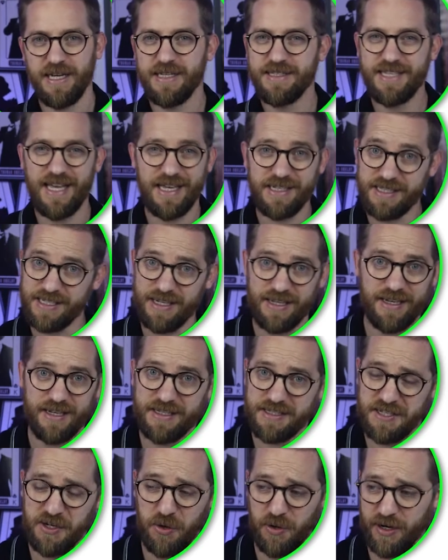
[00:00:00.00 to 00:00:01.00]
Tesla
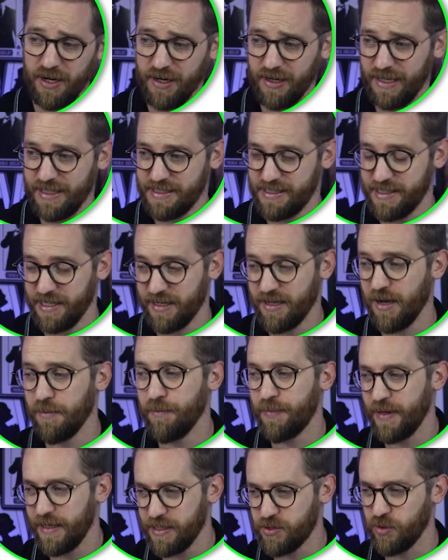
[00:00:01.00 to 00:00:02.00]
is not an unlisted
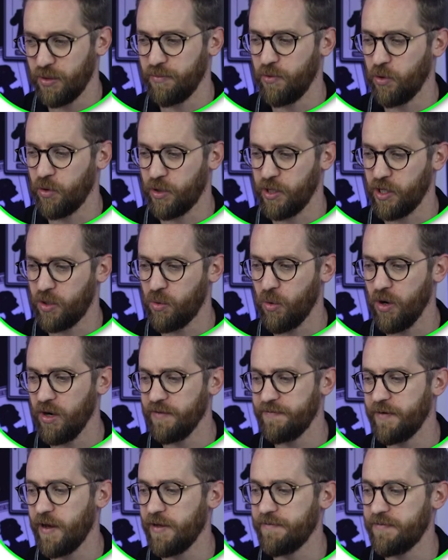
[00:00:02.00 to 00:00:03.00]
company, so I'm not going to
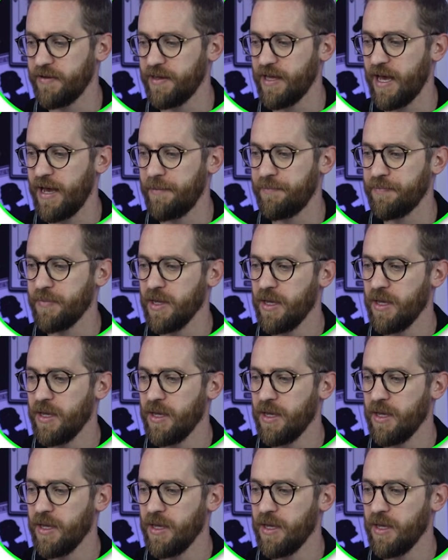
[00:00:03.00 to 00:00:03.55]
qualify for that.